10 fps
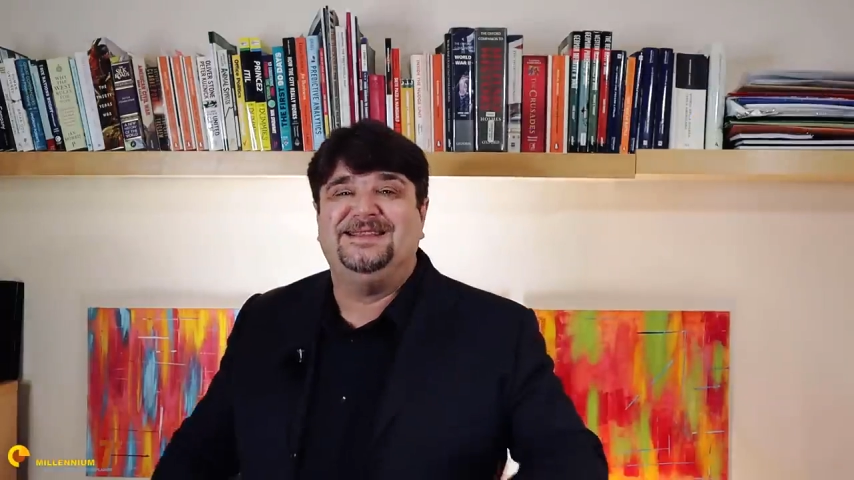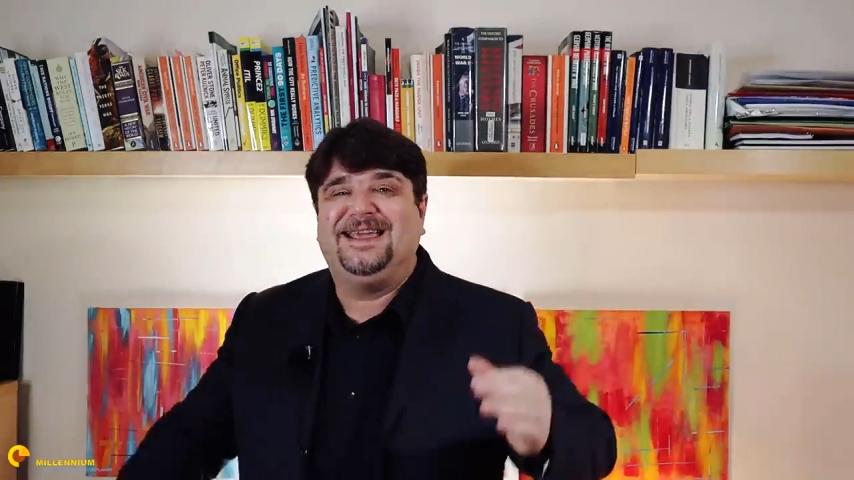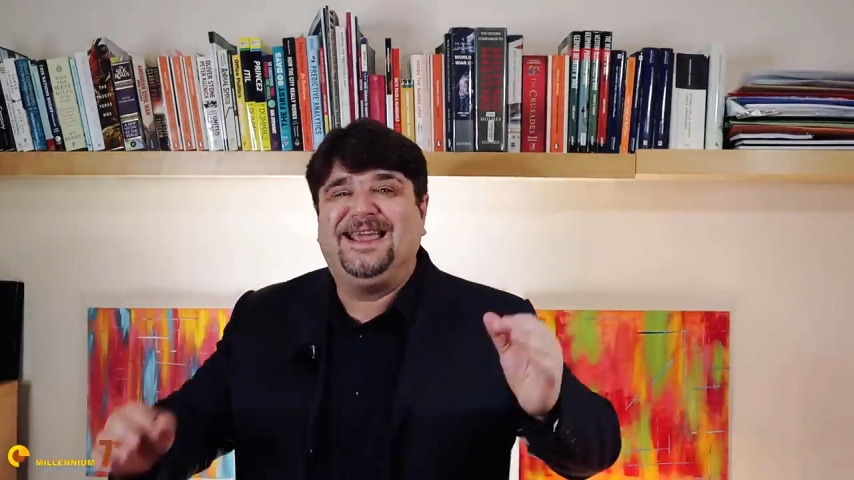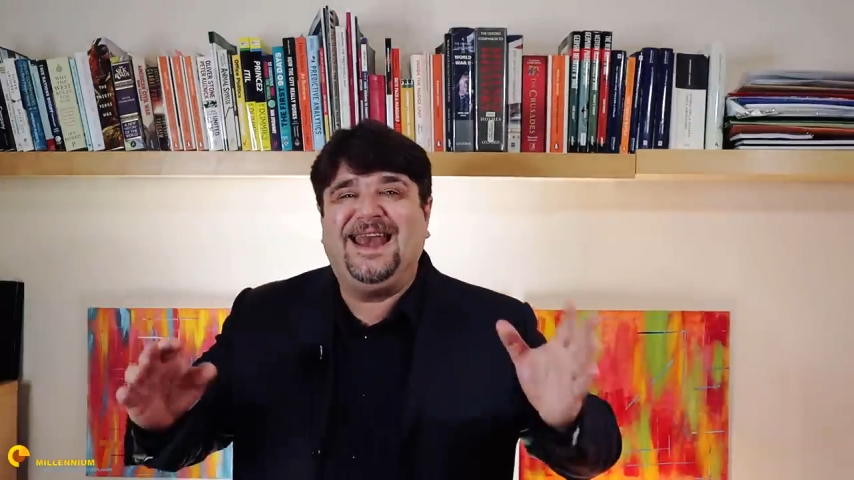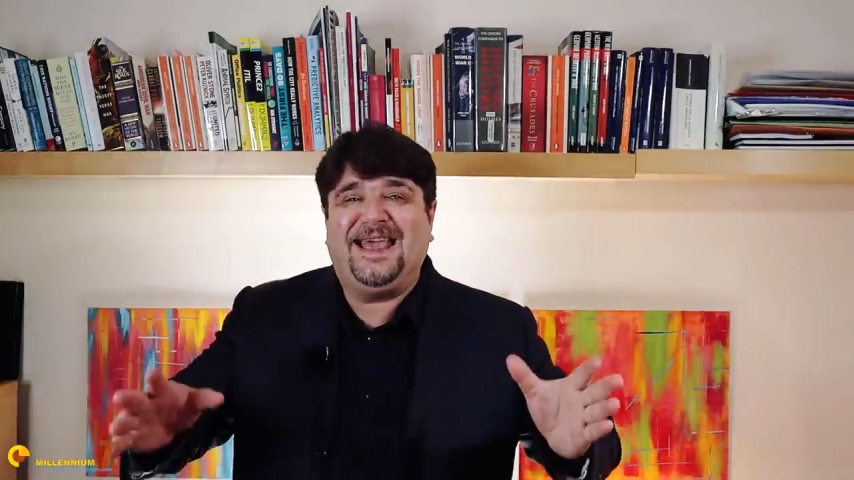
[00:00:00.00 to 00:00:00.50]

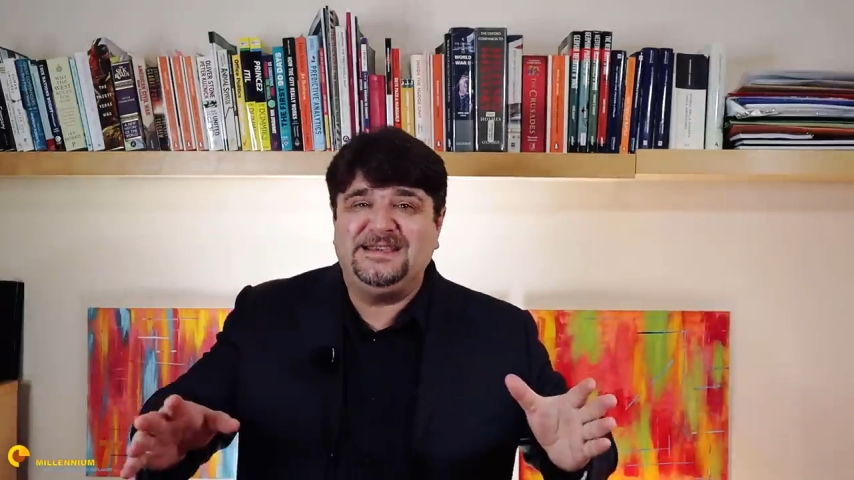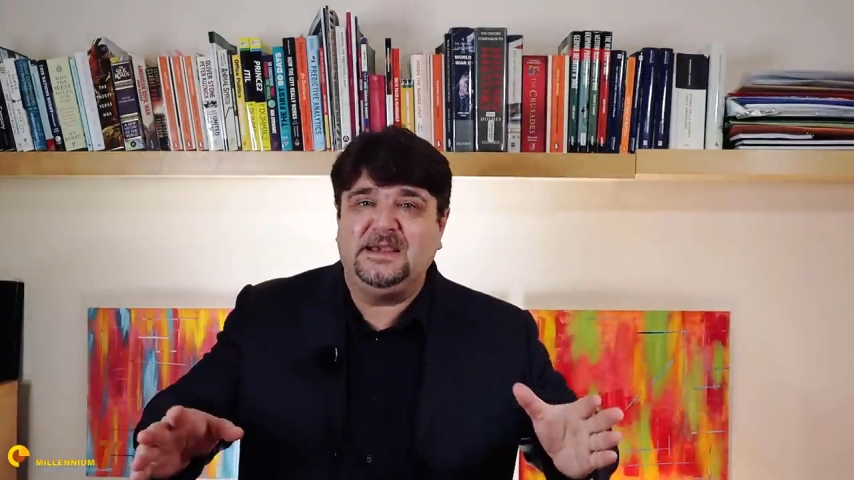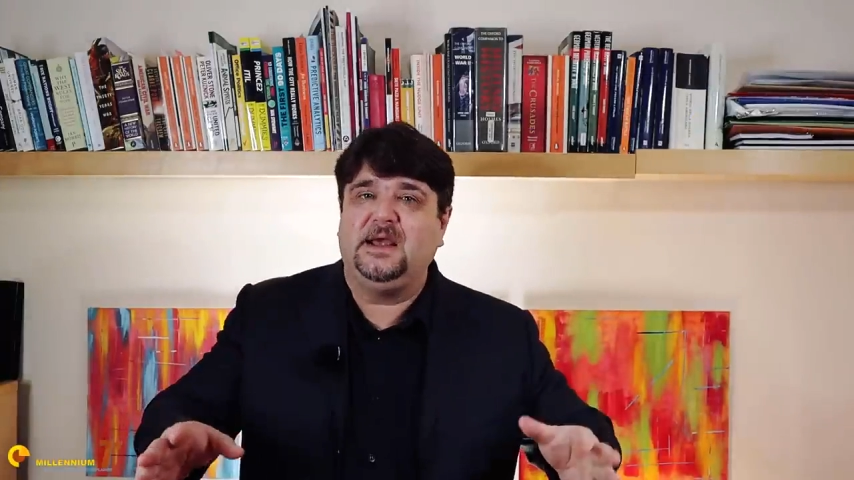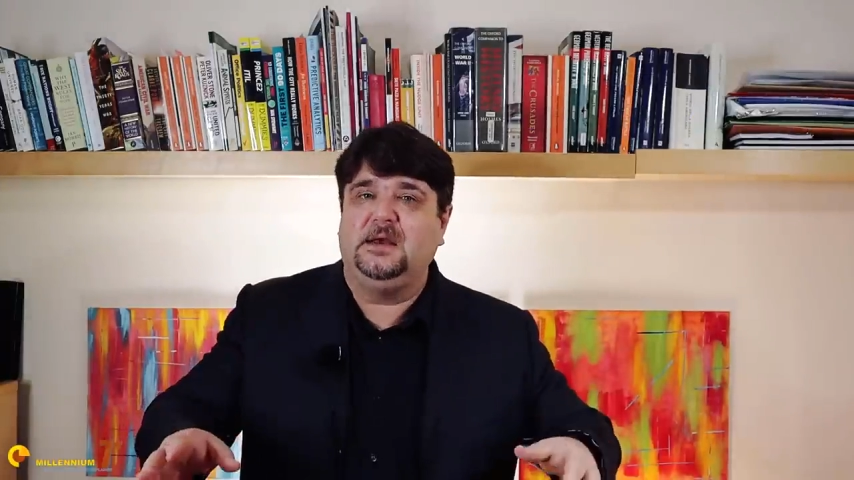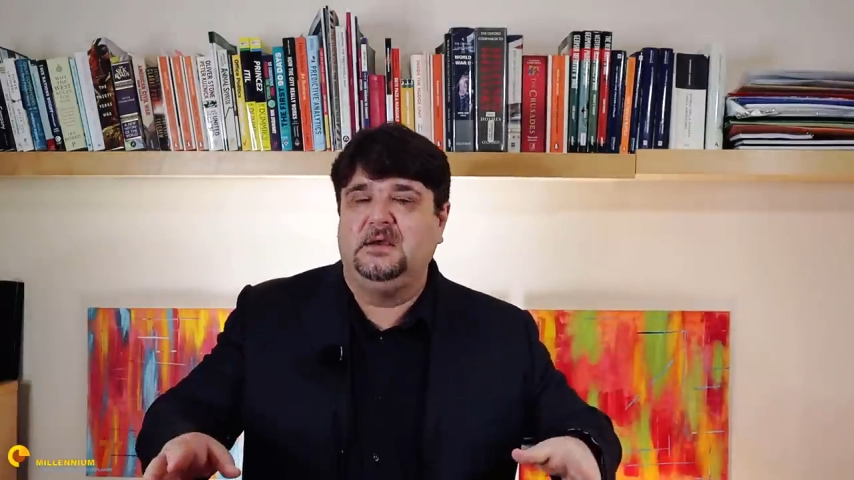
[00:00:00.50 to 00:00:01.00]
The
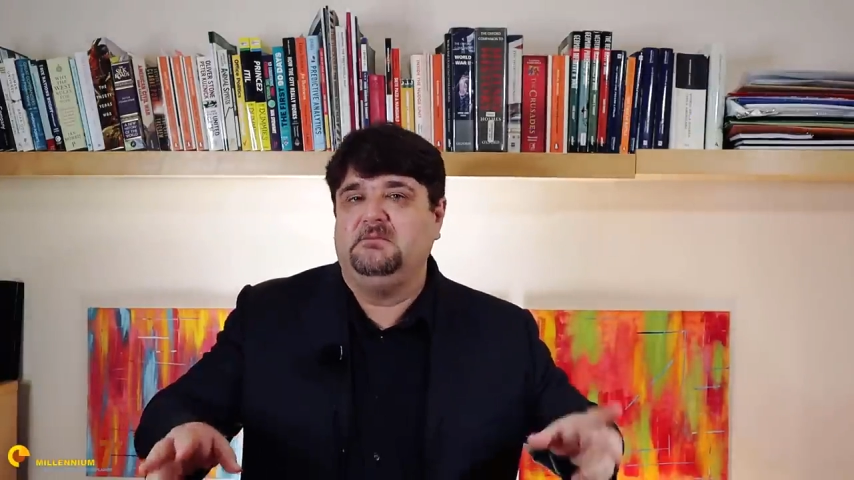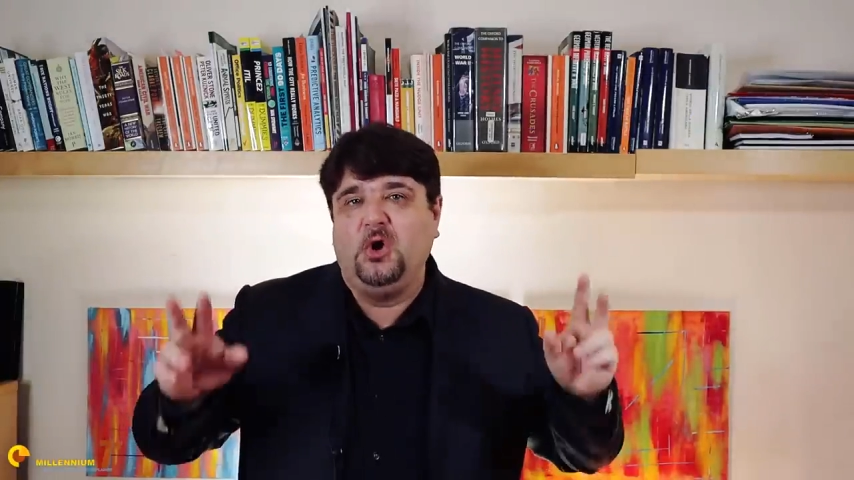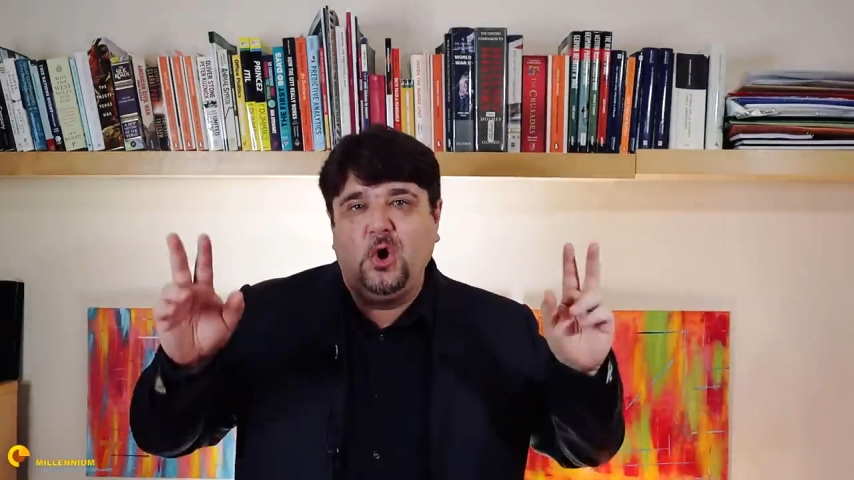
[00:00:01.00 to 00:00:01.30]
classical